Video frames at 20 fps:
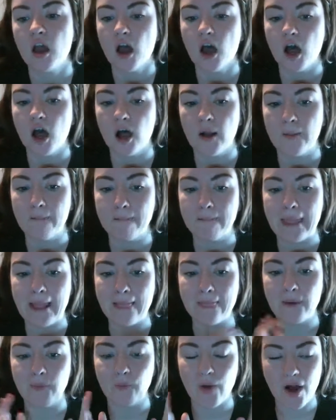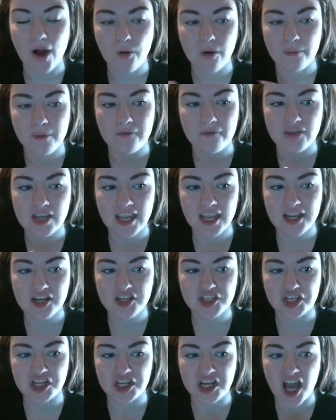Um, and then while I'm on
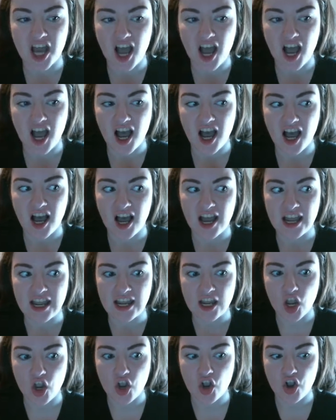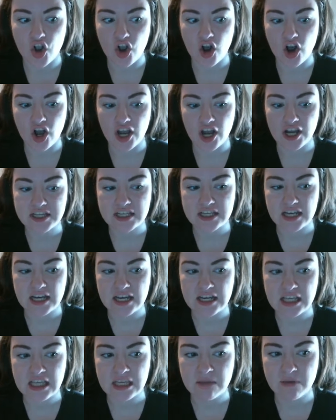vacation, I got
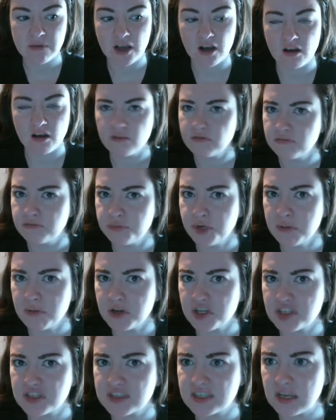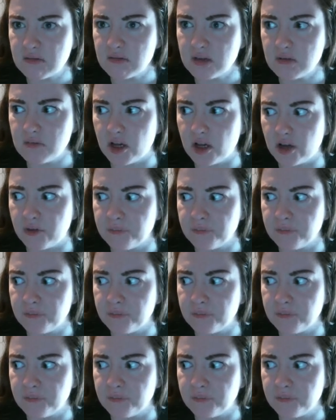an email, pretty much the same email.